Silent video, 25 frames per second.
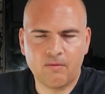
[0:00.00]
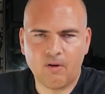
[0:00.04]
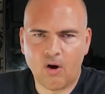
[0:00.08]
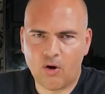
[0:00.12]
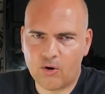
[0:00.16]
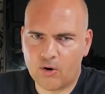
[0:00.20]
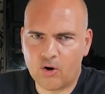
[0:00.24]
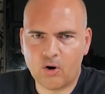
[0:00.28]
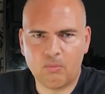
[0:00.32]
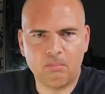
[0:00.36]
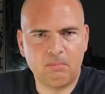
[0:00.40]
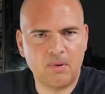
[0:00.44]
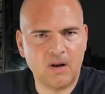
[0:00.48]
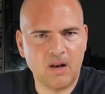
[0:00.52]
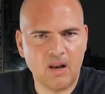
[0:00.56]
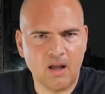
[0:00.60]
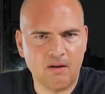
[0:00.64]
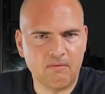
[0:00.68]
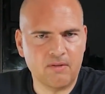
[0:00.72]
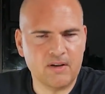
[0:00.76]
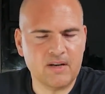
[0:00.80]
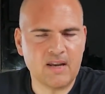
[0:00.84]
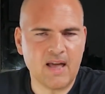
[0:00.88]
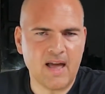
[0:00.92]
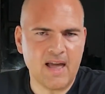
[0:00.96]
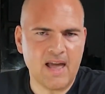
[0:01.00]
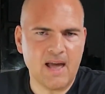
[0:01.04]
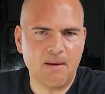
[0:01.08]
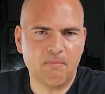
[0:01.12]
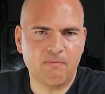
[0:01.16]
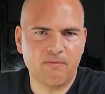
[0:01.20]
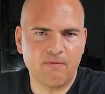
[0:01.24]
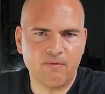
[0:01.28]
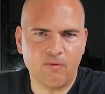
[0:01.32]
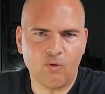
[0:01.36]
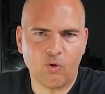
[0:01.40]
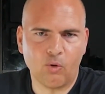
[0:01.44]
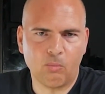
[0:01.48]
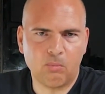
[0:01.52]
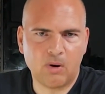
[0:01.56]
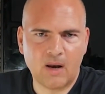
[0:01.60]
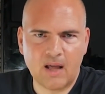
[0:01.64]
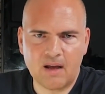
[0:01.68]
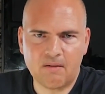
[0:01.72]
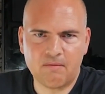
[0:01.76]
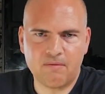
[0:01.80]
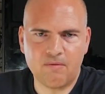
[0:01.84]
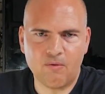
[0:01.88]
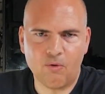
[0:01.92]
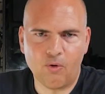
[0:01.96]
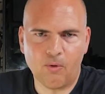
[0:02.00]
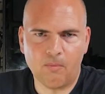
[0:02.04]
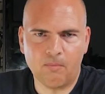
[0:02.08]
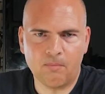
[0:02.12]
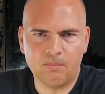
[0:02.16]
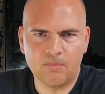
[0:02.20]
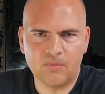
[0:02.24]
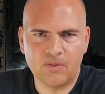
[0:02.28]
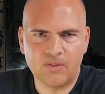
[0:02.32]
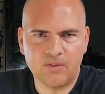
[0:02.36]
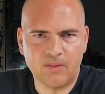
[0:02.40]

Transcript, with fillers: on our beloved AM4 platform.